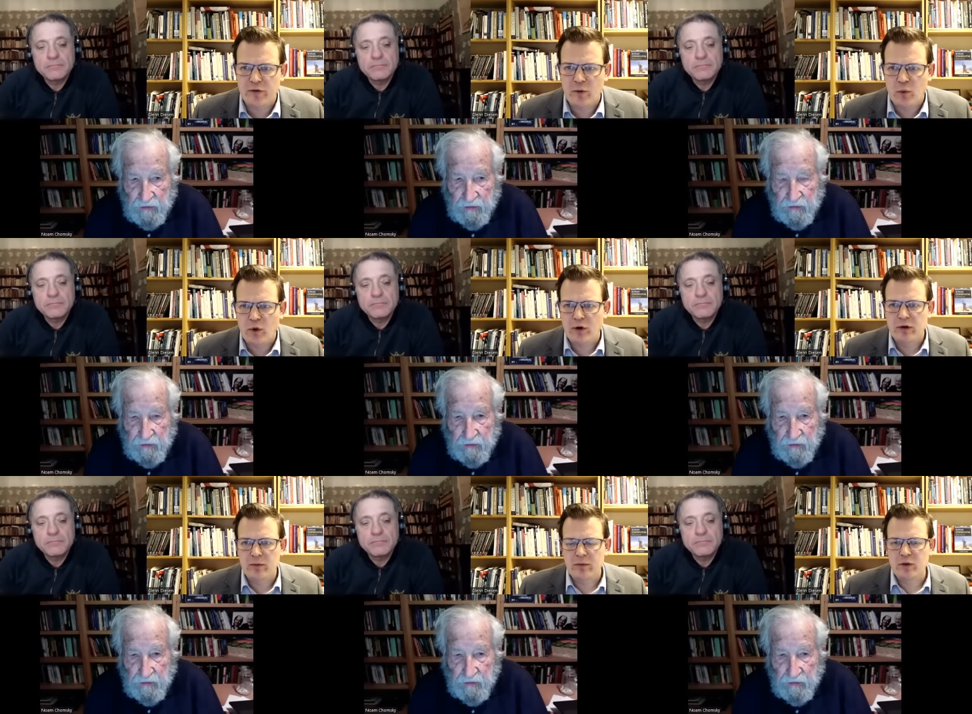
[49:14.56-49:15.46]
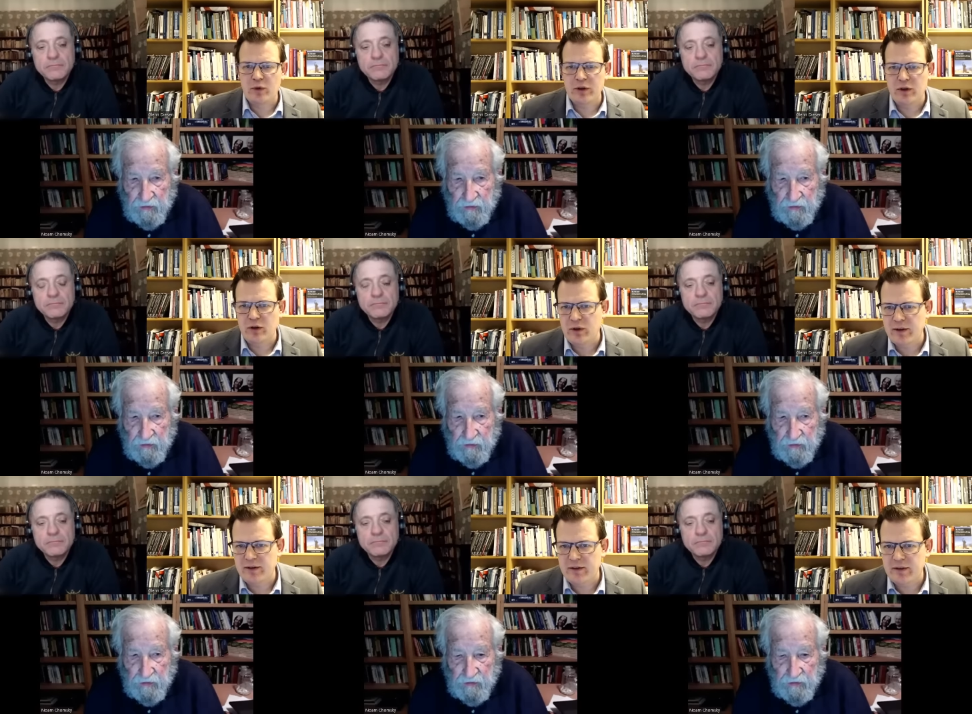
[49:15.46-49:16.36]
Speaker 1: of a war between the
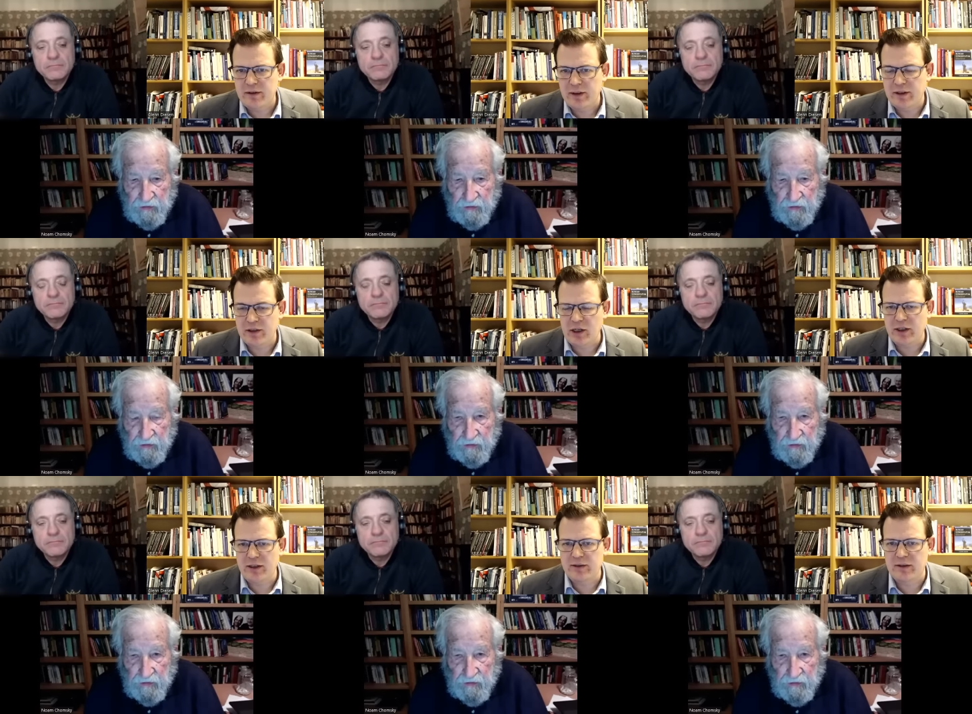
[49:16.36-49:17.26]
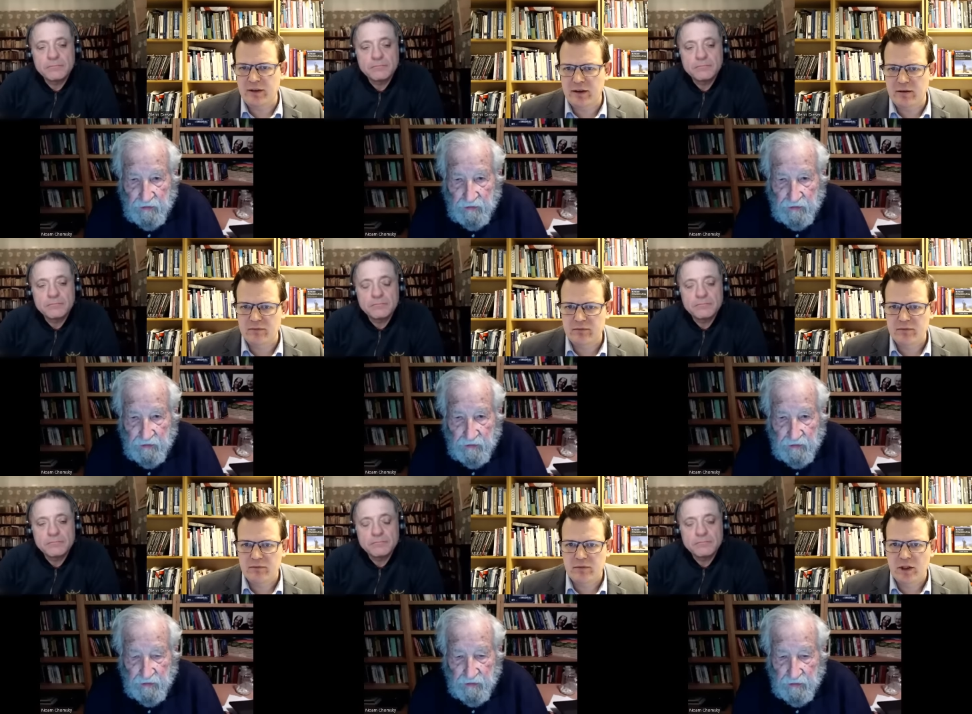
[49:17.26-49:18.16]
U.S. and the Chinese in the
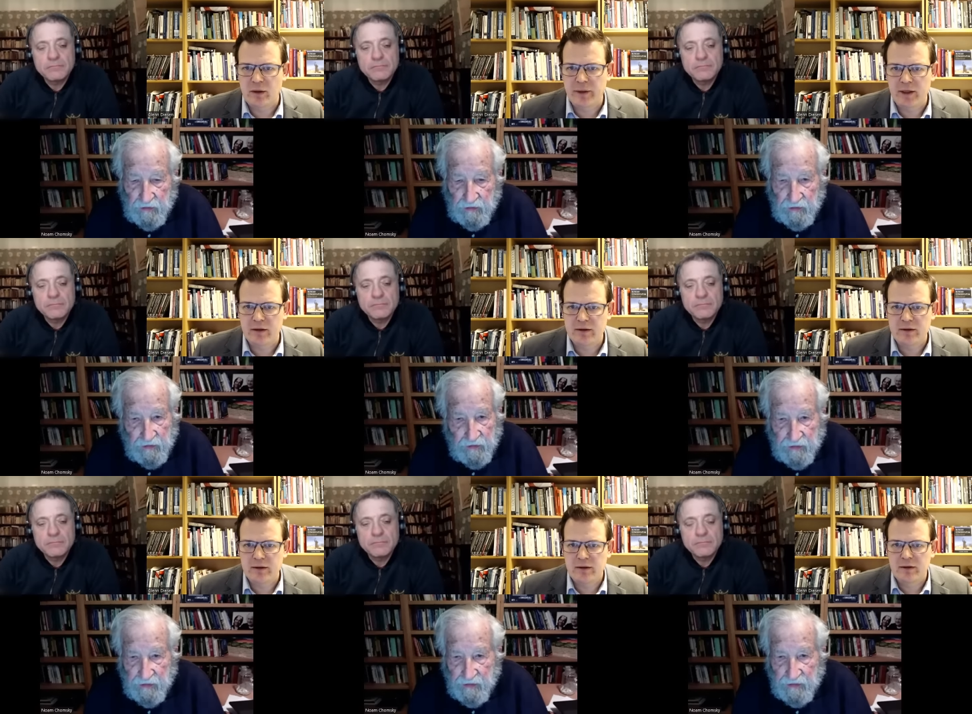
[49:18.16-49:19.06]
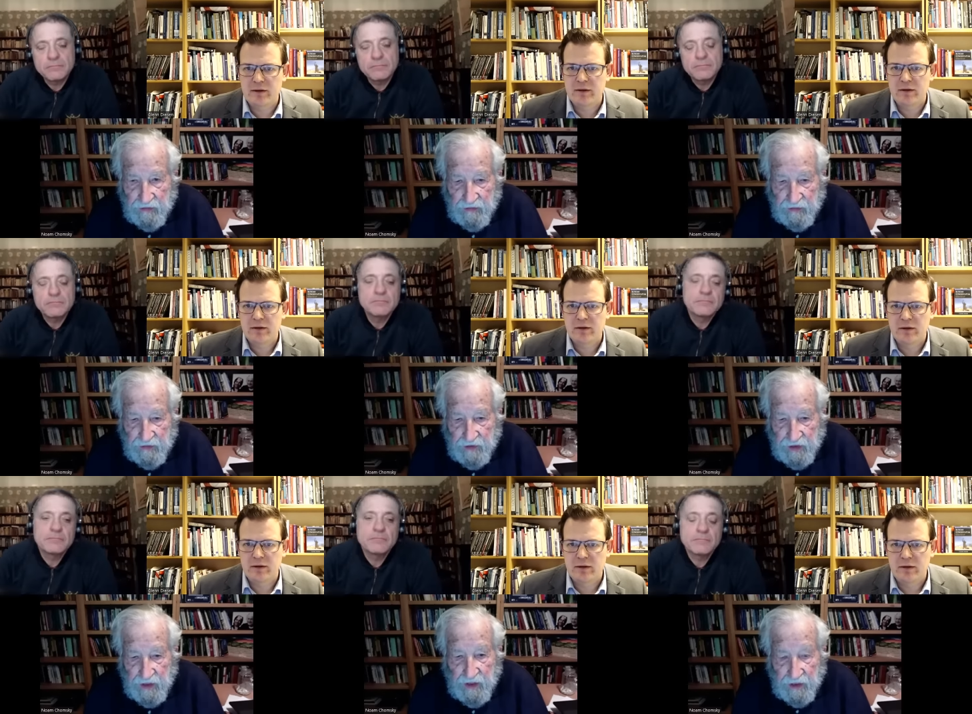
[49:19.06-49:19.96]
coming years?
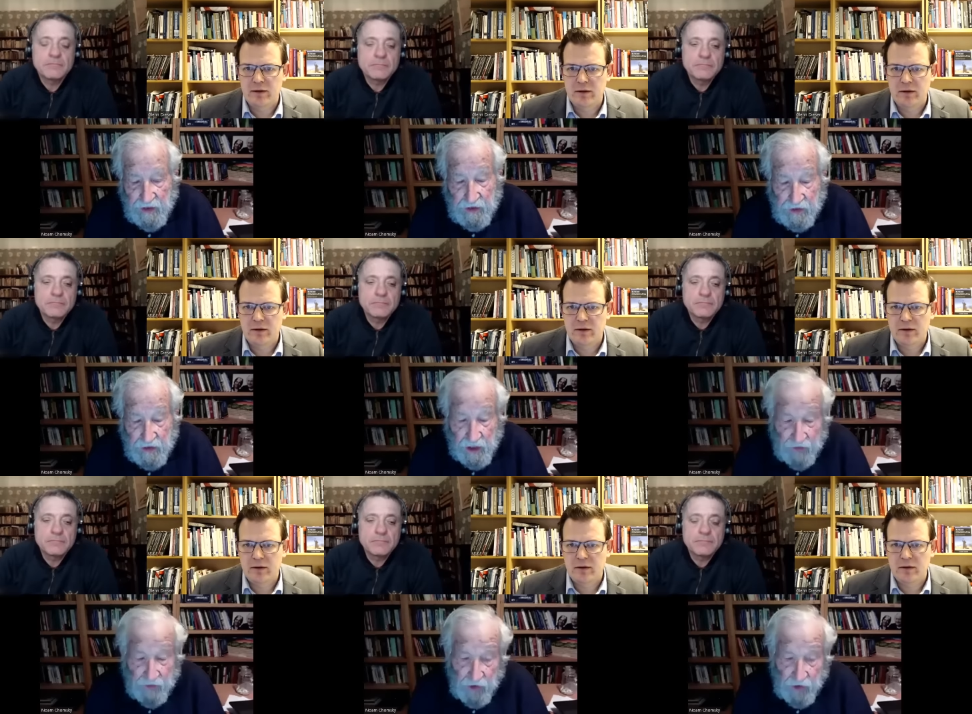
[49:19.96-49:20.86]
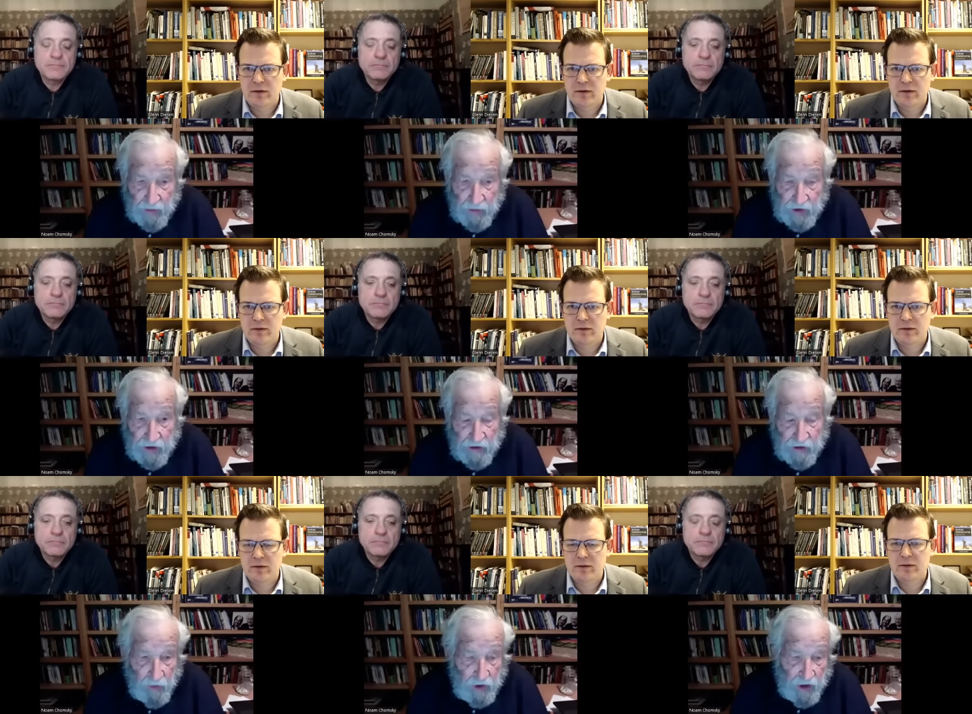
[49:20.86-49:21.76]
Speaker 2: There's a lot of talk about that.
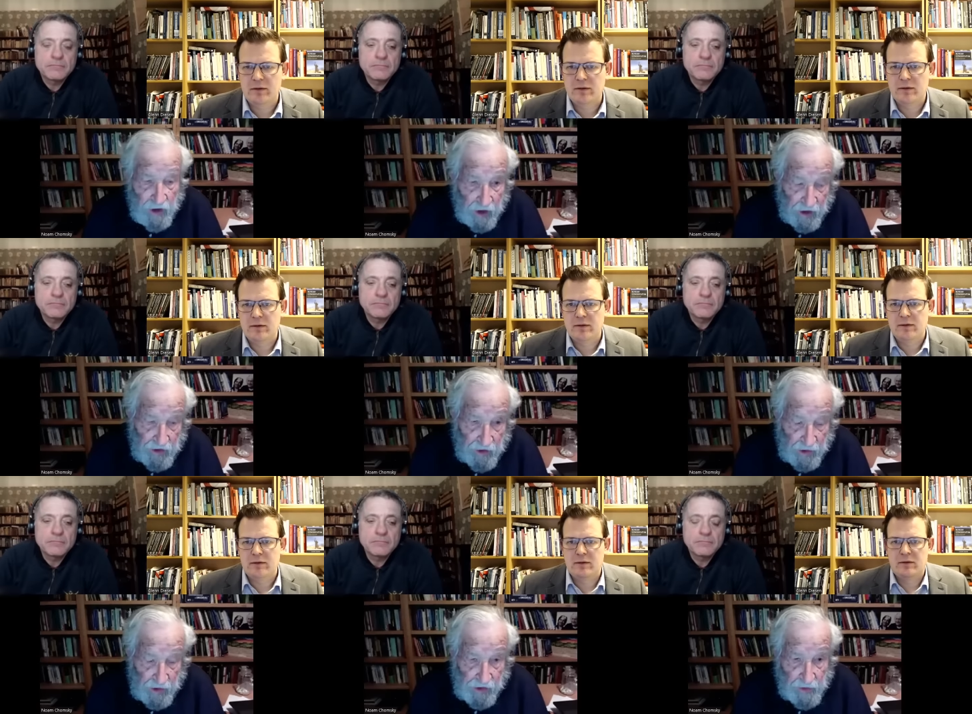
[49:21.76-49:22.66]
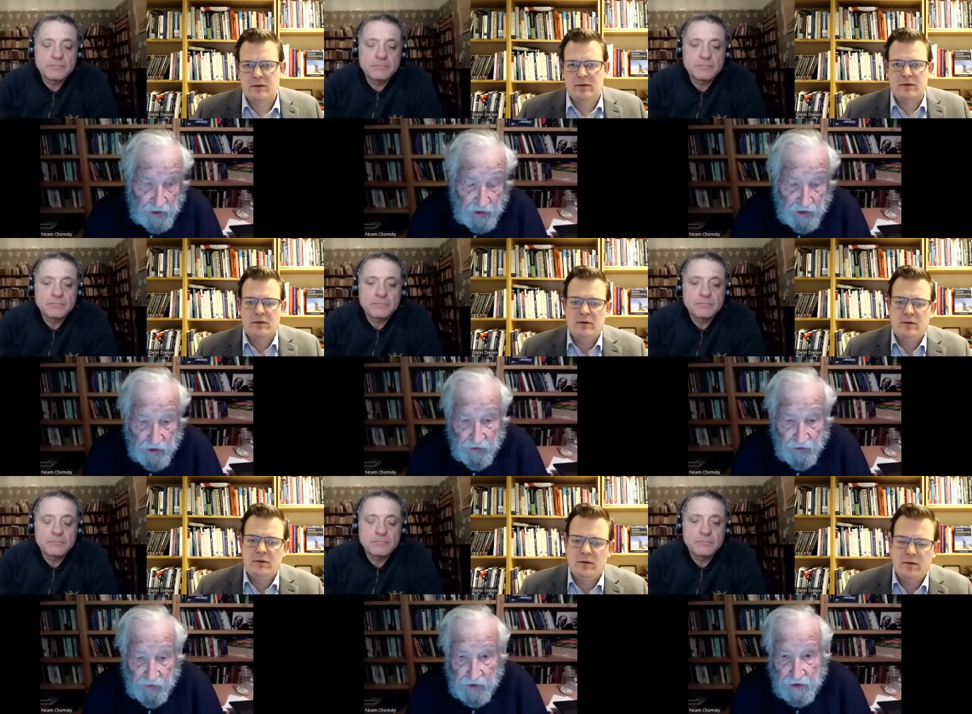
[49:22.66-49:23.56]
One high U.S. military
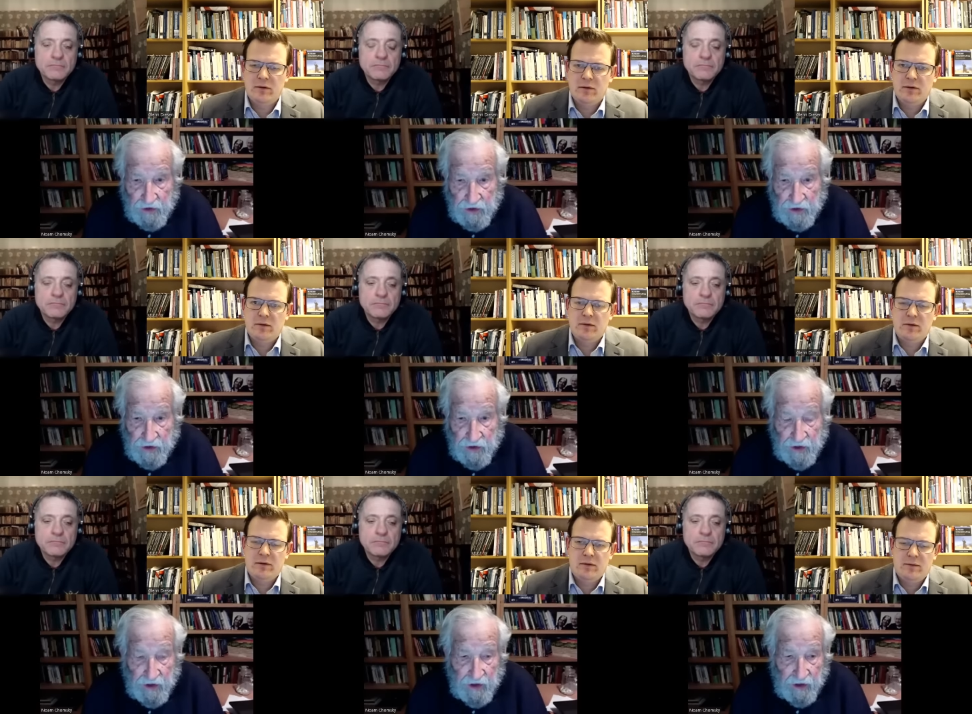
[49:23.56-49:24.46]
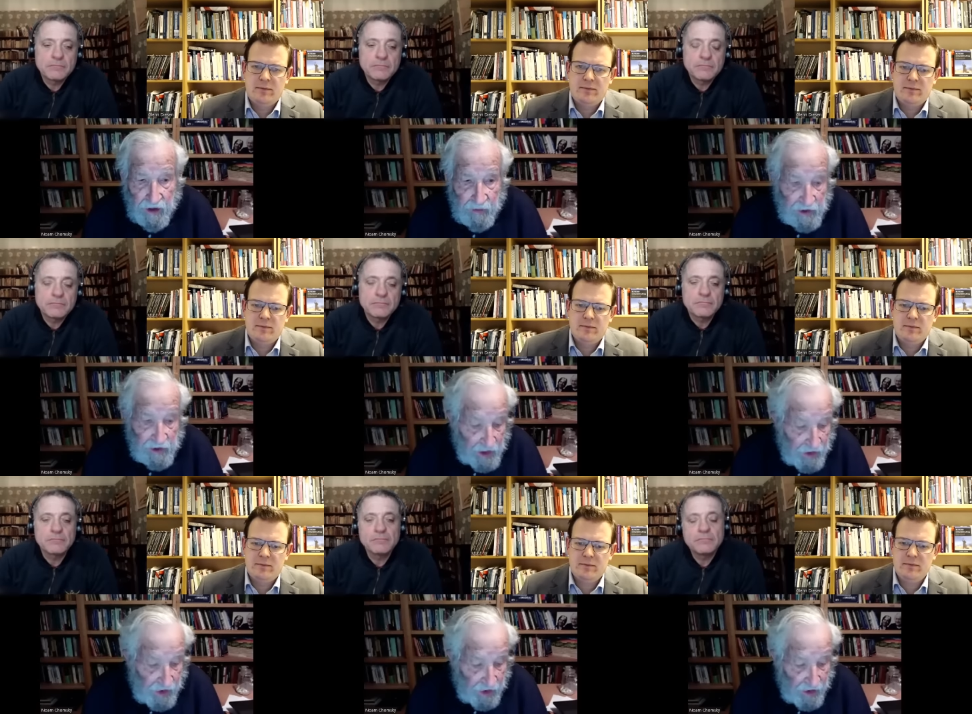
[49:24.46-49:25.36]
official just a couple of
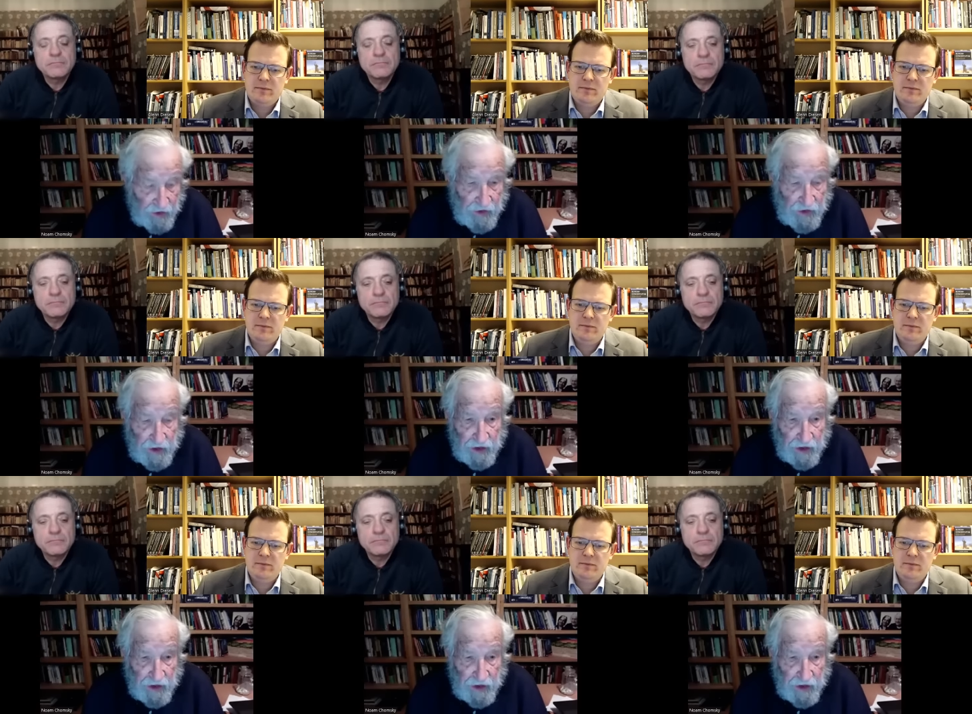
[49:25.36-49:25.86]
days ago saying